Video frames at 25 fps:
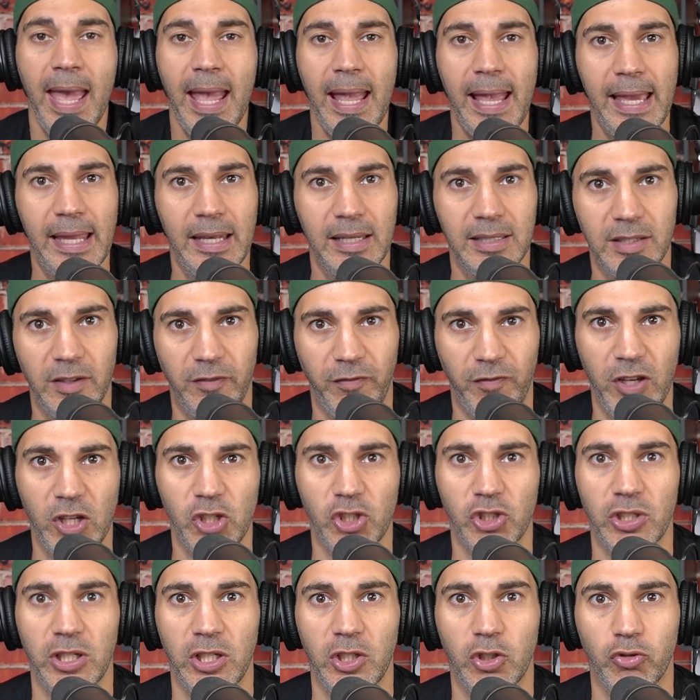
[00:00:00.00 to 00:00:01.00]
It is
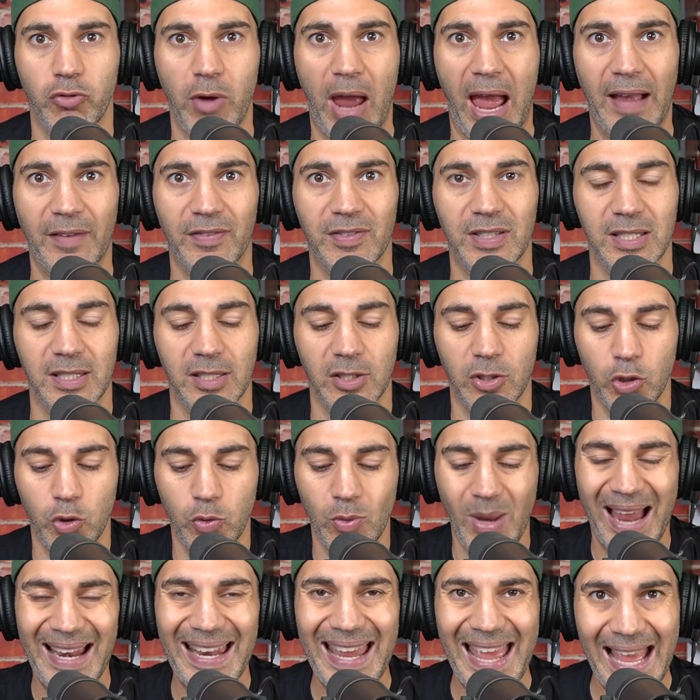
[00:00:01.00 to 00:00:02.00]
officially draft season. Do
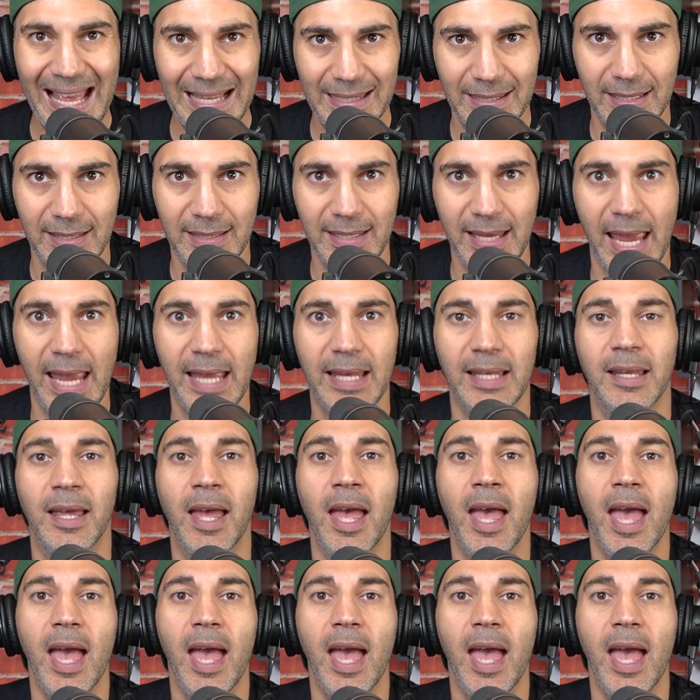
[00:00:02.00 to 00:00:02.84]
not hesitate.